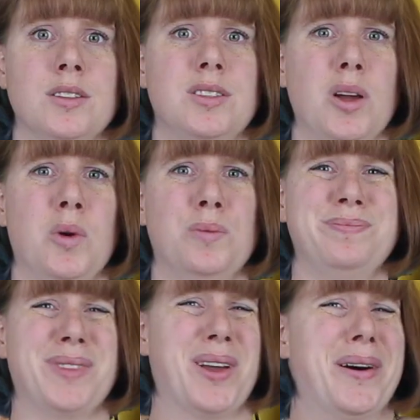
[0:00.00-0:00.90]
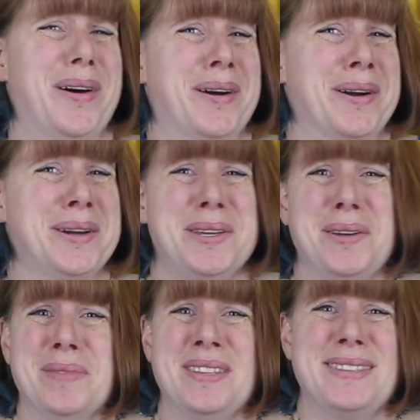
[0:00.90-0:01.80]
So, are
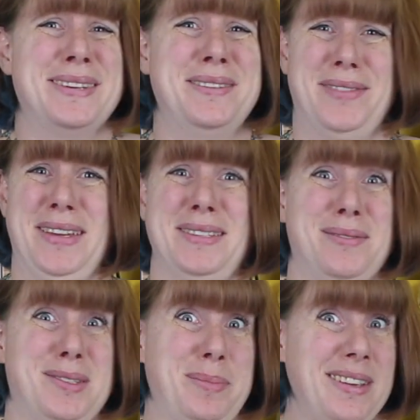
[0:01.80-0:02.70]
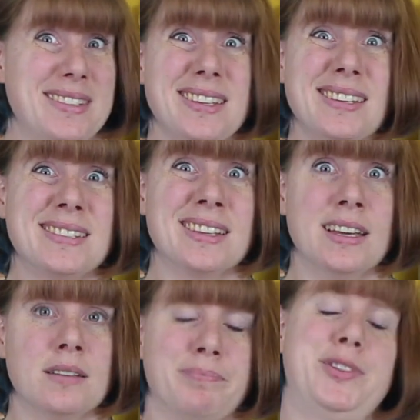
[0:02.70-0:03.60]
humans an invasive species?
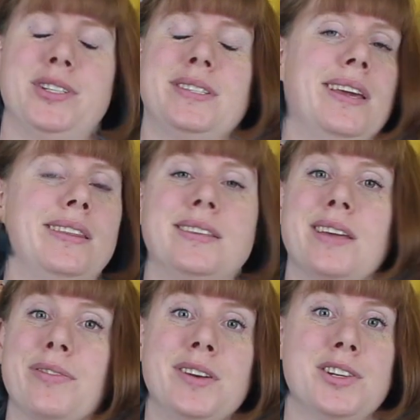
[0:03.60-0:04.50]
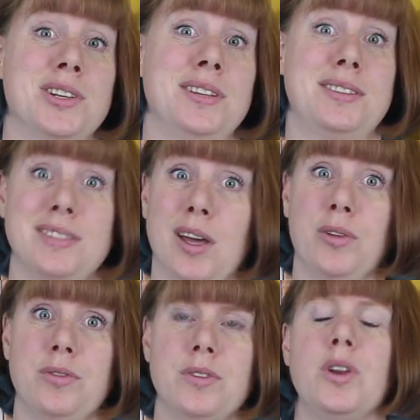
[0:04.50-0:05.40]
Just like the definition
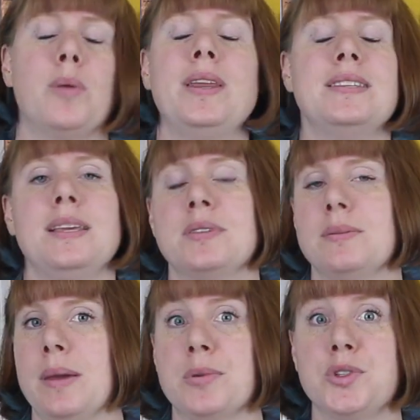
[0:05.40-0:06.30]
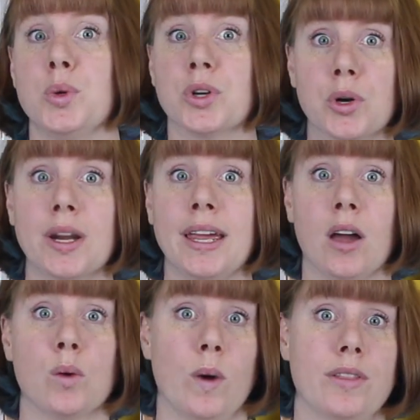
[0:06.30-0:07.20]
itself, nobody seems to be able to agree
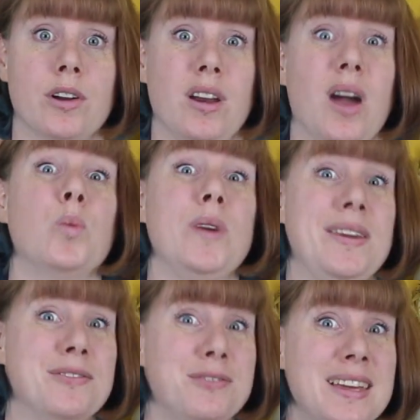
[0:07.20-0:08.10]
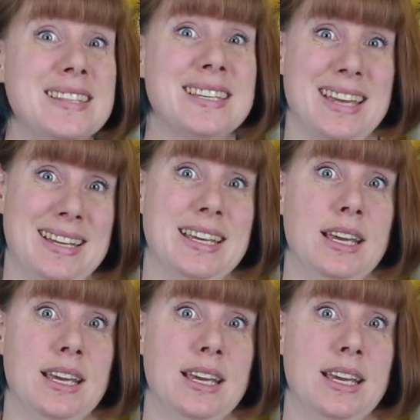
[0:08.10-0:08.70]
on whether or not we fit it.